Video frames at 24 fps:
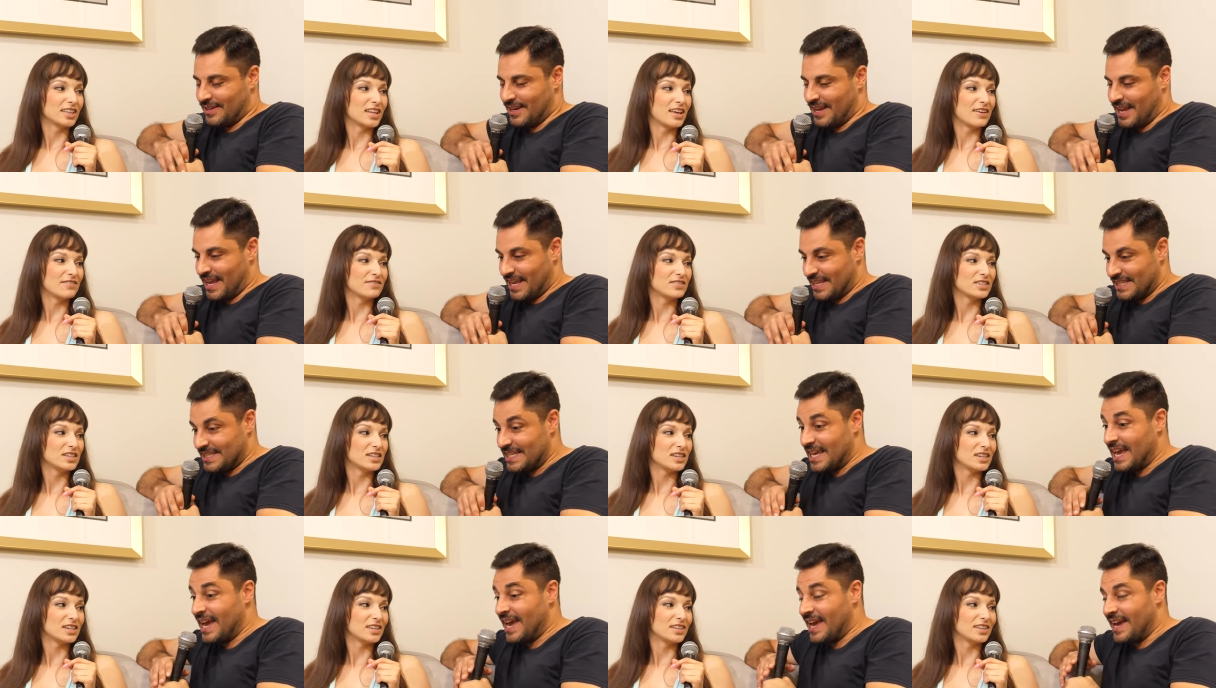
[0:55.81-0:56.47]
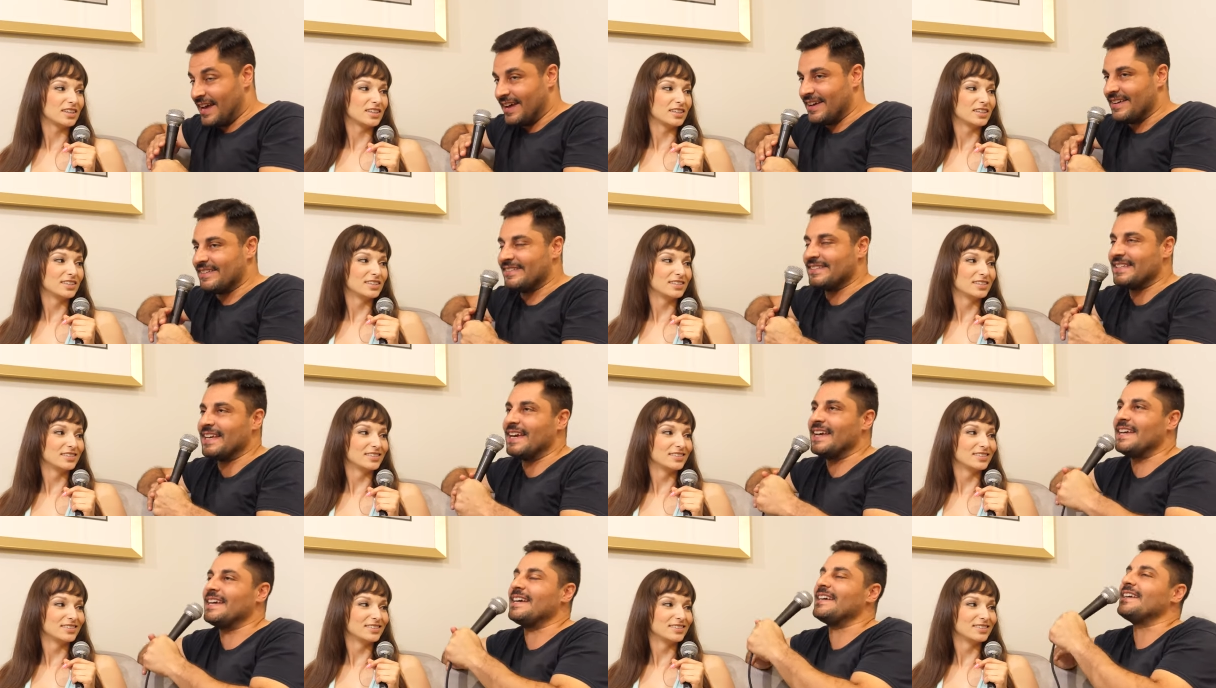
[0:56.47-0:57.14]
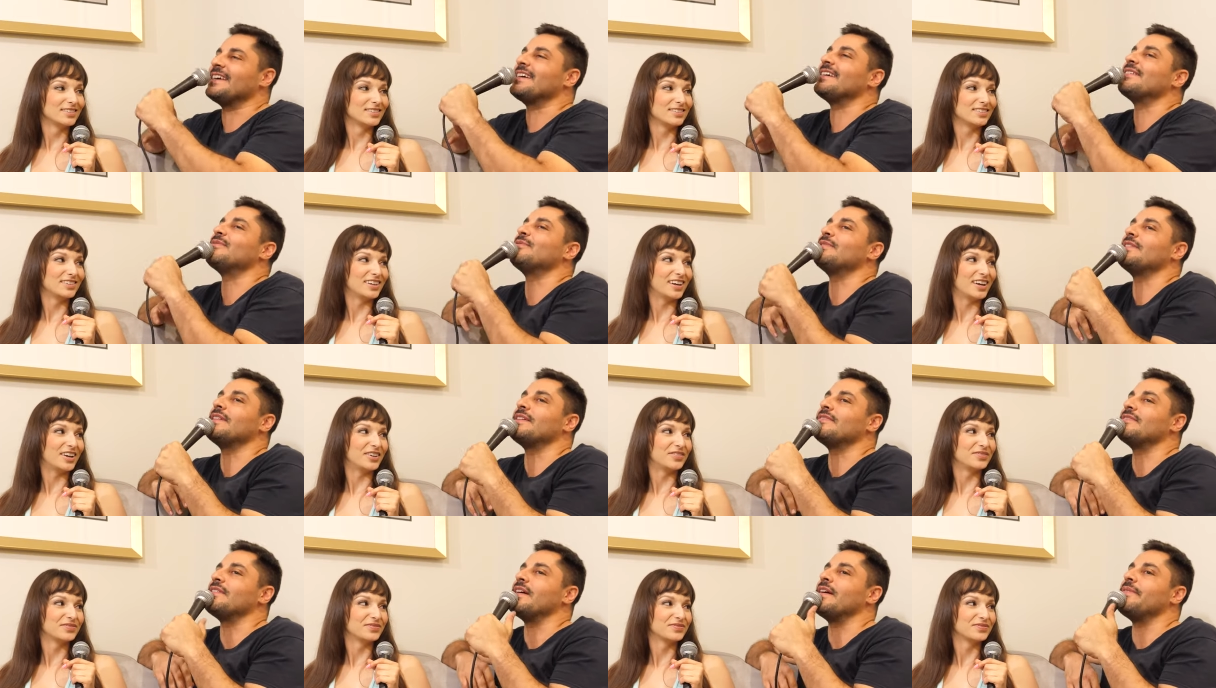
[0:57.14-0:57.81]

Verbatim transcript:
Speaker 1: her head. Yeah. yeah. Yeah, yeah, yeah. Love